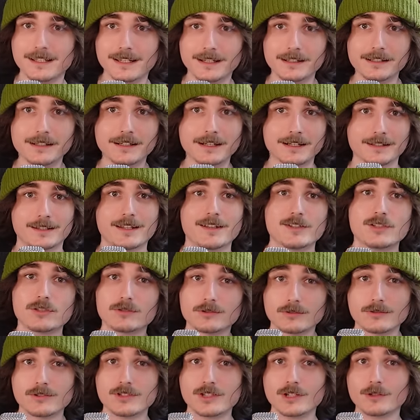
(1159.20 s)
here, there's
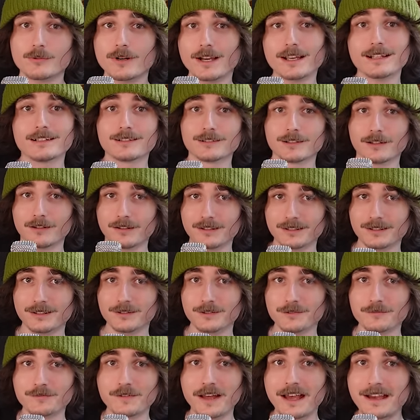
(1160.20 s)
also a lot
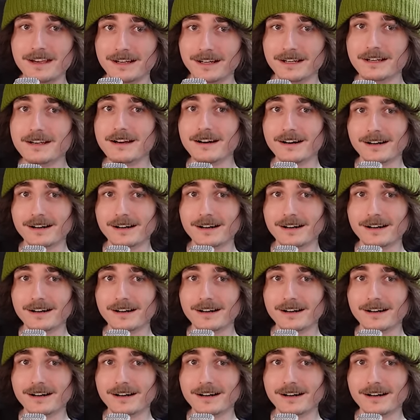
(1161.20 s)
of AI